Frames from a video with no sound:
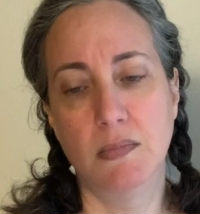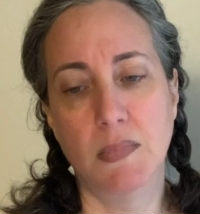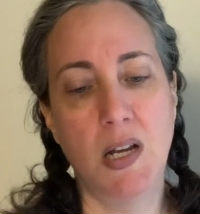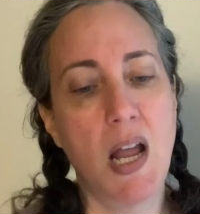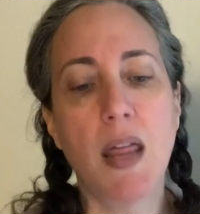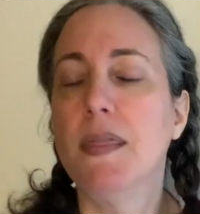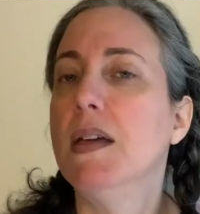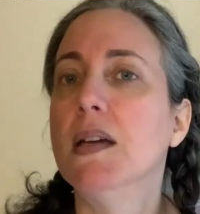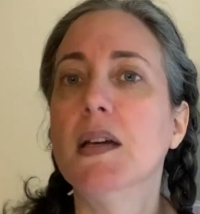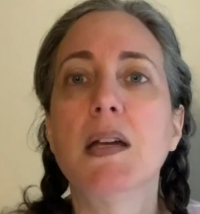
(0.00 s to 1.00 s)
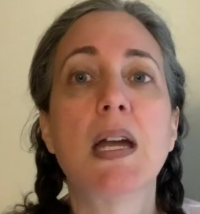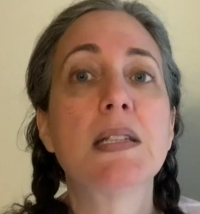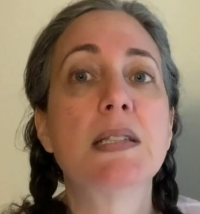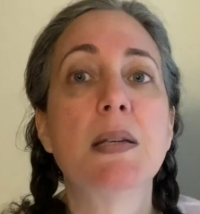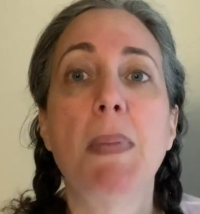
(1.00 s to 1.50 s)
Nothing
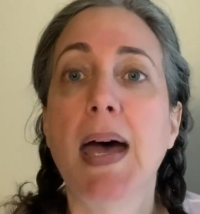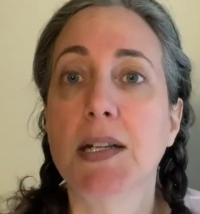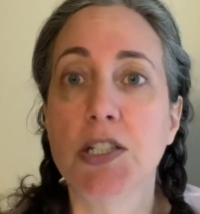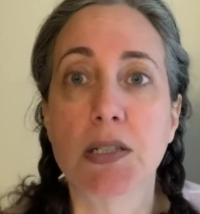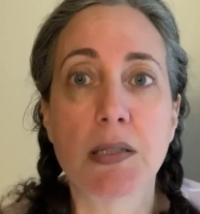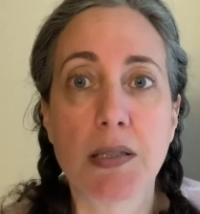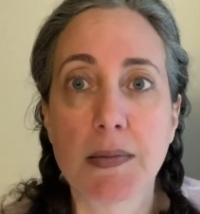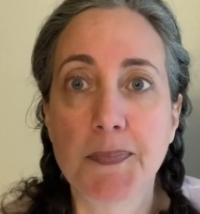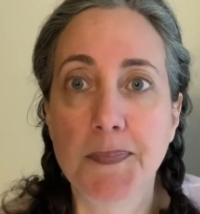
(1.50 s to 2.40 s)
against the patches.